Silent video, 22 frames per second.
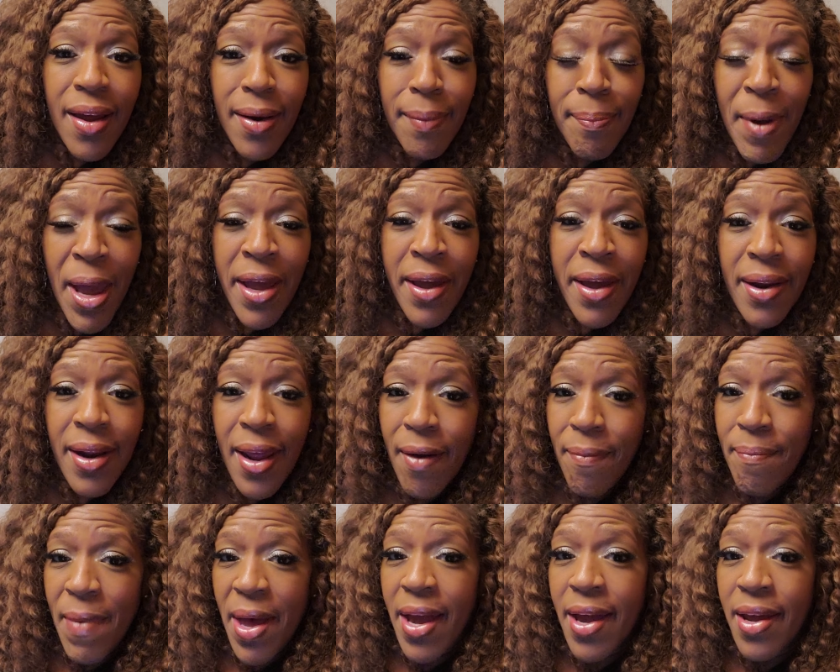and Meghan
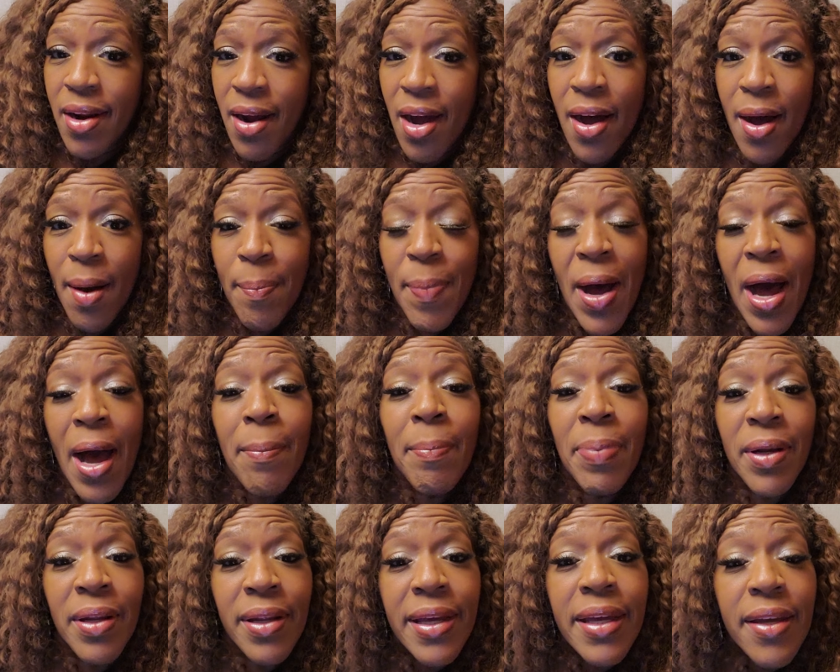had made up, I
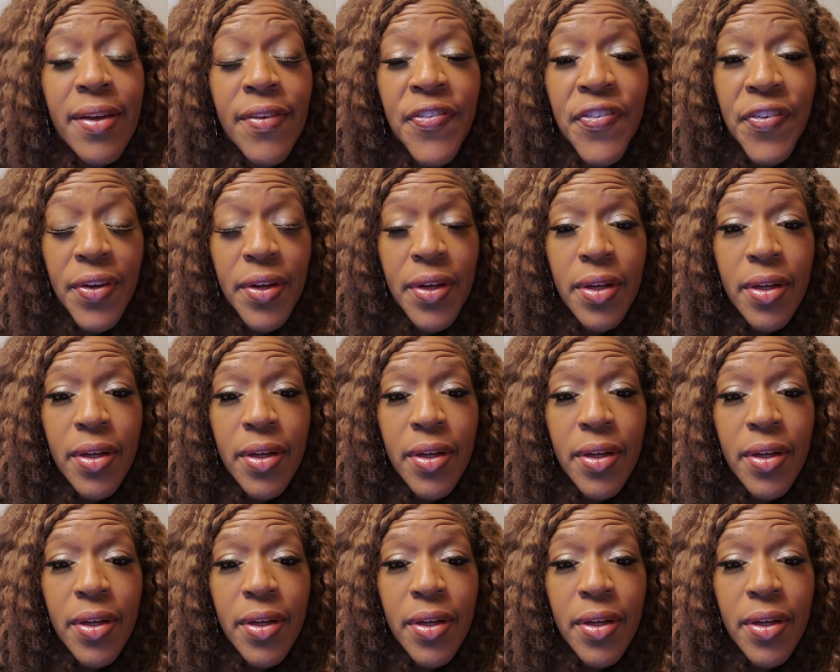believe,